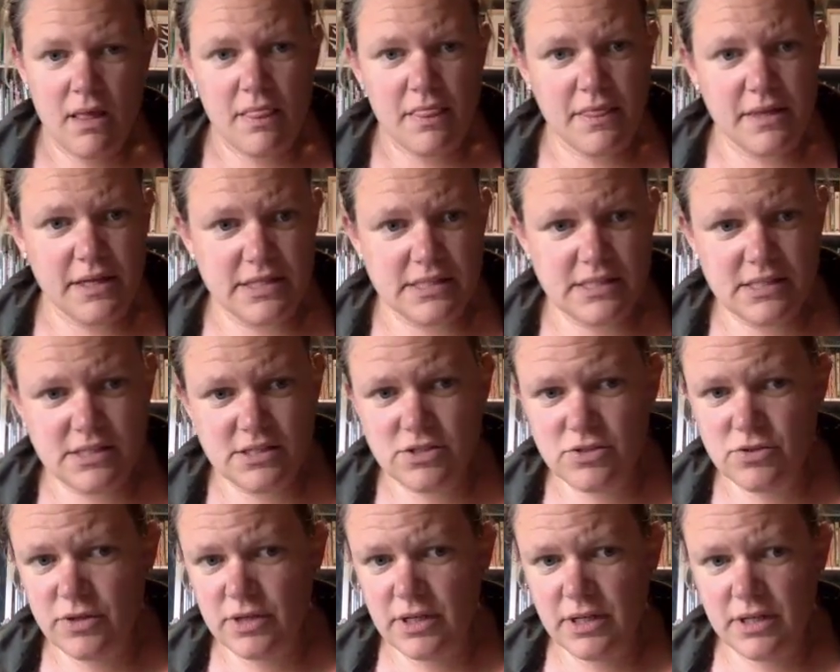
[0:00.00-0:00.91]
This is
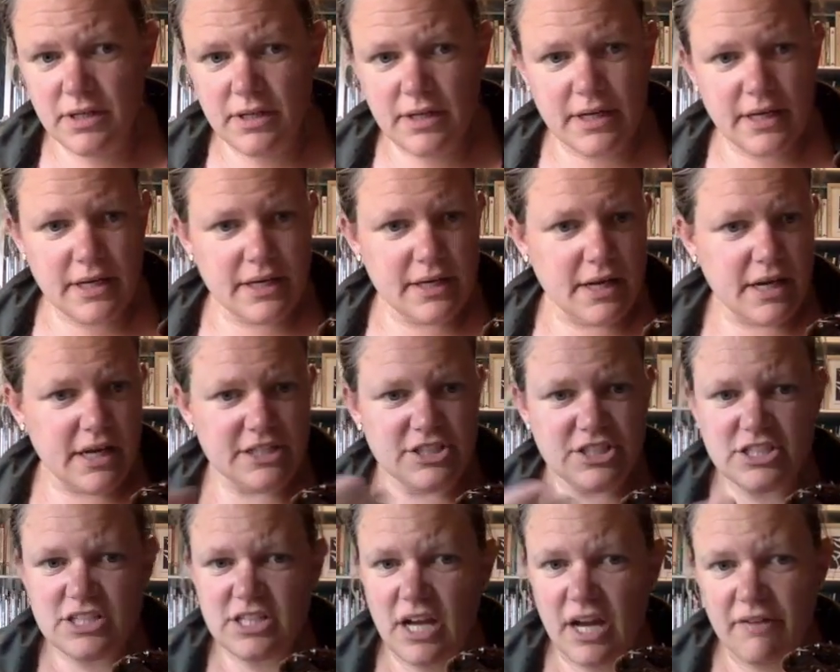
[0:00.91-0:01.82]
soil, again, I
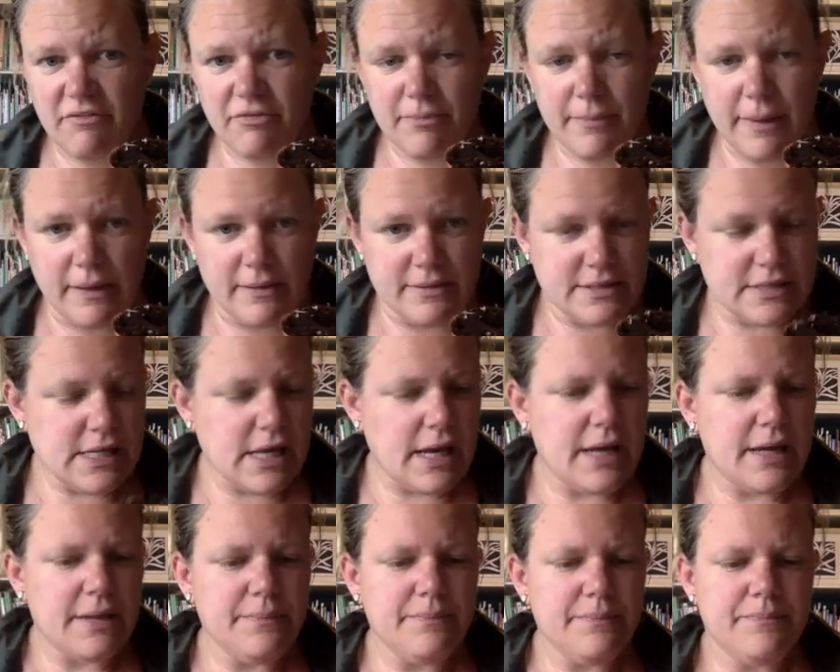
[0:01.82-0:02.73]
just got from
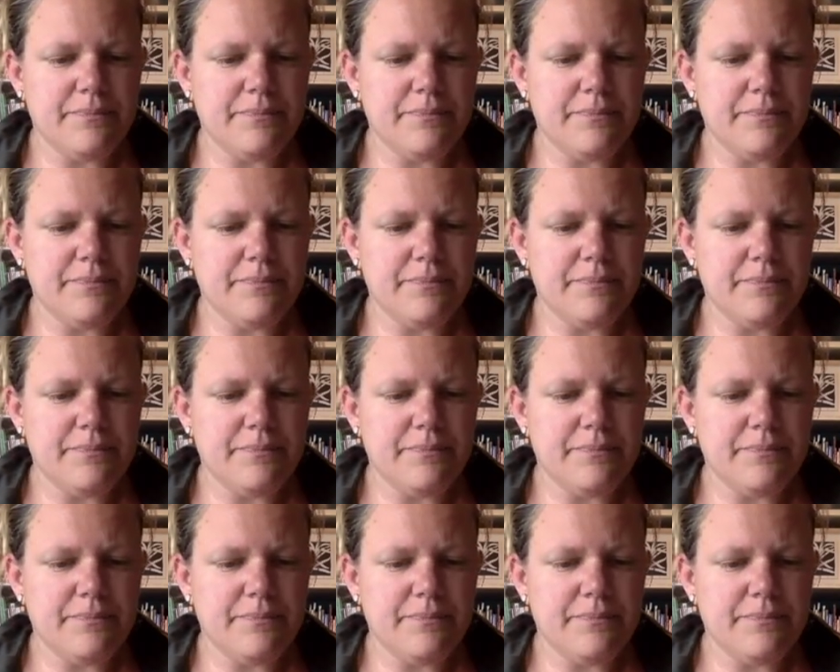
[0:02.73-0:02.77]
outside.